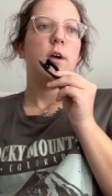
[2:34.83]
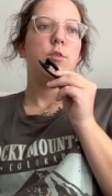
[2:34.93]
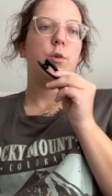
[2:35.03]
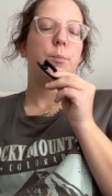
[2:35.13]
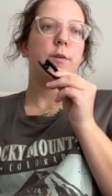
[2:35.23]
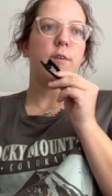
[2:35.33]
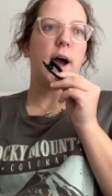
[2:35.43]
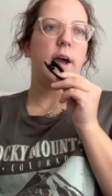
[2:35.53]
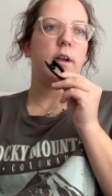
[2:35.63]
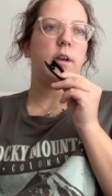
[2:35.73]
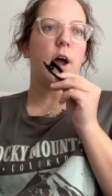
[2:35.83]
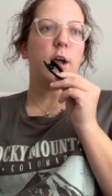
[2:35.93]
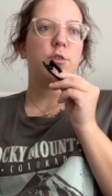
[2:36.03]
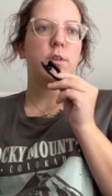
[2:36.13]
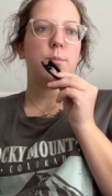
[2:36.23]
to provide
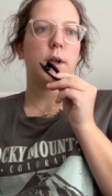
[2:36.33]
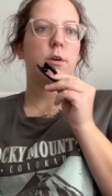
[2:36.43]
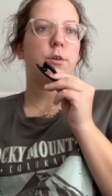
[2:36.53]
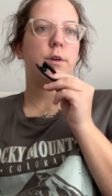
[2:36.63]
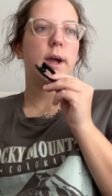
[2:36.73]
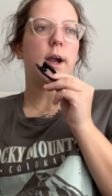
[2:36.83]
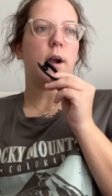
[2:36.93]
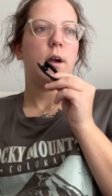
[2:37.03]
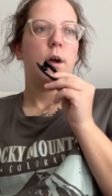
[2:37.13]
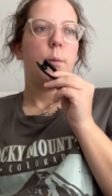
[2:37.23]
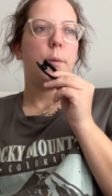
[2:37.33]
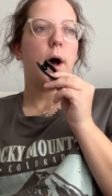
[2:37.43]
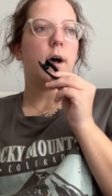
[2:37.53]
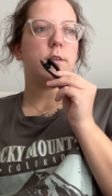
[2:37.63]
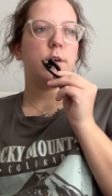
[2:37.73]
not just medical care, but
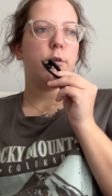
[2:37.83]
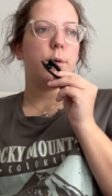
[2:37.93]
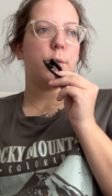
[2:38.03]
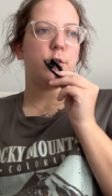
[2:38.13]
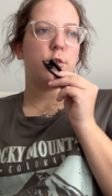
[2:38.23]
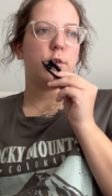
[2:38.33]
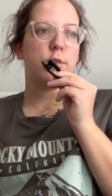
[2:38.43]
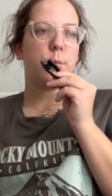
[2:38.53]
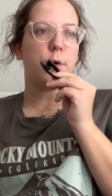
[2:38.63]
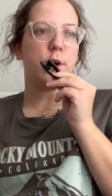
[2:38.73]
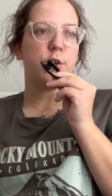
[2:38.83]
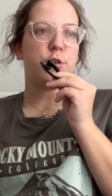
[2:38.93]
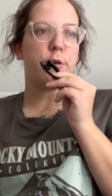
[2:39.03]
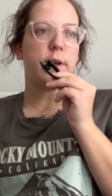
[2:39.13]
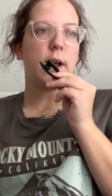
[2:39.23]
also emotional support,
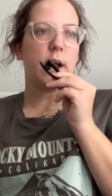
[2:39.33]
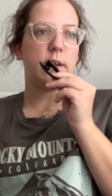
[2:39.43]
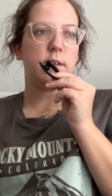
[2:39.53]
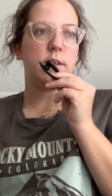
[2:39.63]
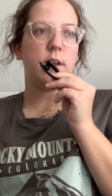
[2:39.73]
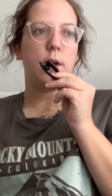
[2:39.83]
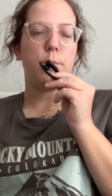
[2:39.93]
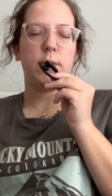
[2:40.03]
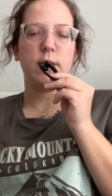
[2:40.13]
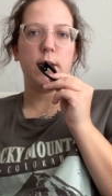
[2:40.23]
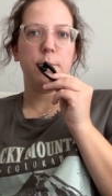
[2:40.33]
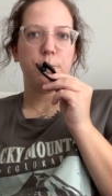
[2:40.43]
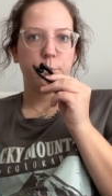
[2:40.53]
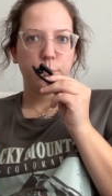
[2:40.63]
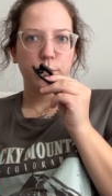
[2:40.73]
showing kindness and empathy.
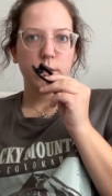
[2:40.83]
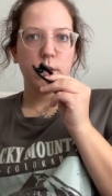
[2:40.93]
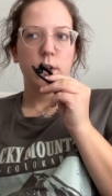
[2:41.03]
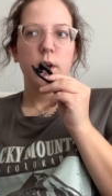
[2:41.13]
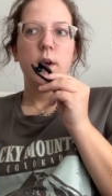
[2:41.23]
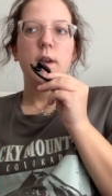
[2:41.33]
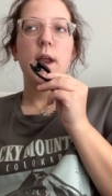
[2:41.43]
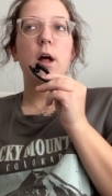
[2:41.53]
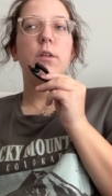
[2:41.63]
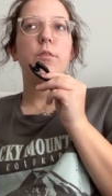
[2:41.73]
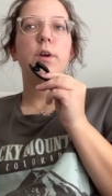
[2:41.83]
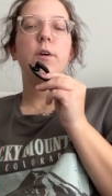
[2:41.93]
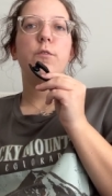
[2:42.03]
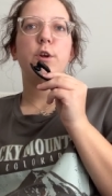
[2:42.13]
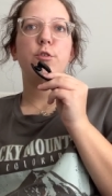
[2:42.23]
Now, living a
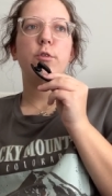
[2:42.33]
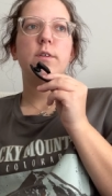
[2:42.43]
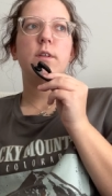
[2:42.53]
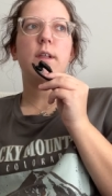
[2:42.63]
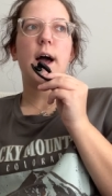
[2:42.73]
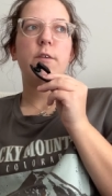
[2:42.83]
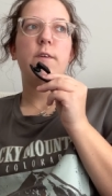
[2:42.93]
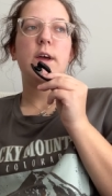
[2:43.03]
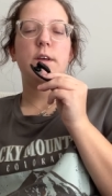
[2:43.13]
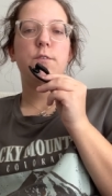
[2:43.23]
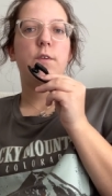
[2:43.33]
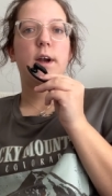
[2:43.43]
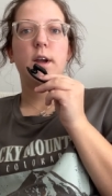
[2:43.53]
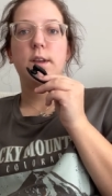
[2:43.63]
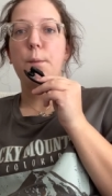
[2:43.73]
virtuous life is
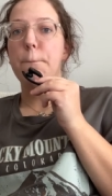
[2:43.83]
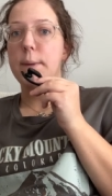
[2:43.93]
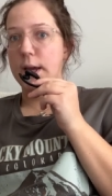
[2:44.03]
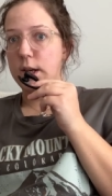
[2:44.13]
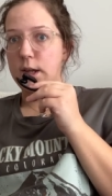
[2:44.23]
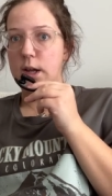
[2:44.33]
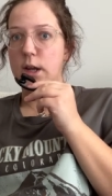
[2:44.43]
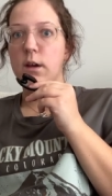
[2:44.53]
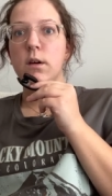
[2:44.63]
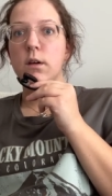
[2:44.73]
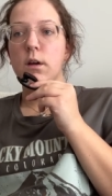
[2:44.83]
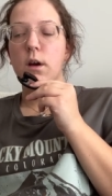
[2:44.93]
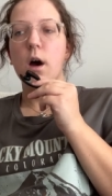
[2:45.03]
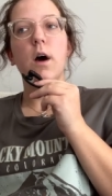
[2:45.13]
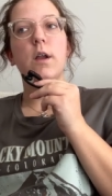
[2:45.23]
very demanding
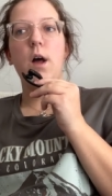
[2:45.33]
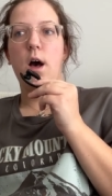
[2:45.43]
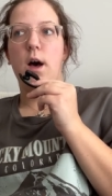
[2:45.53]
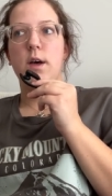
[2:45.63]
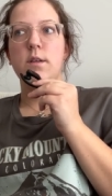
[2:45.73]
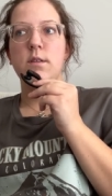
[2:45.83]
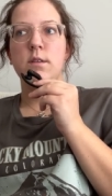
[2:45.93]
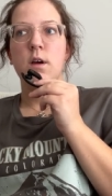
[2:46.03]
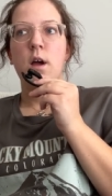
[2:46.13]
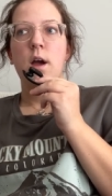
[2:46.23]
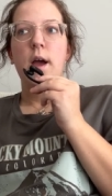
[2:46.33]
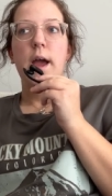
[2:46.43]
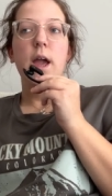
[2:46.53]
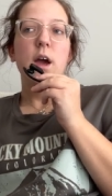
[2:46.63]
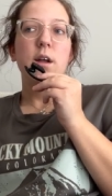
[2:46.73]
on us,
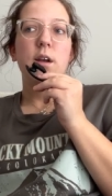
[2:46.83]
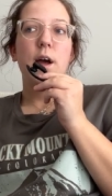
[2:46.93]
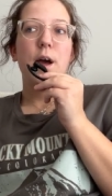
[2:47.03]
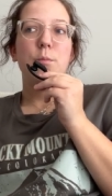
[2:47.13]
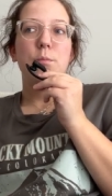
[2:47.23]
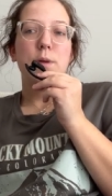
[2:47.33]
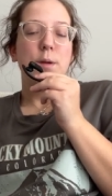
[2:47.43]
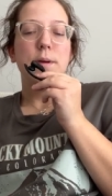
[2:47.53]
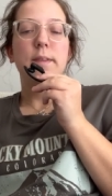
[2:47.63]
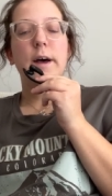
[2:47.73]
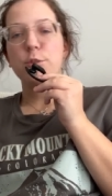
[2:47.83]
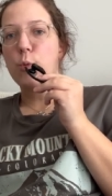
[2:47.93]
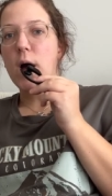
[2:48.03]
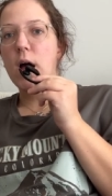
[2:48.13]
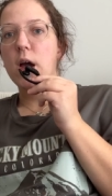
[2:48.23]
and maybe that's
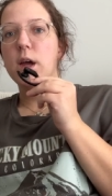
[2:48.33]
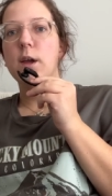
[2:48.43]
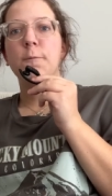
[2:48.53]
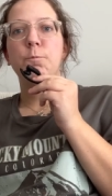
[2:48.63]
why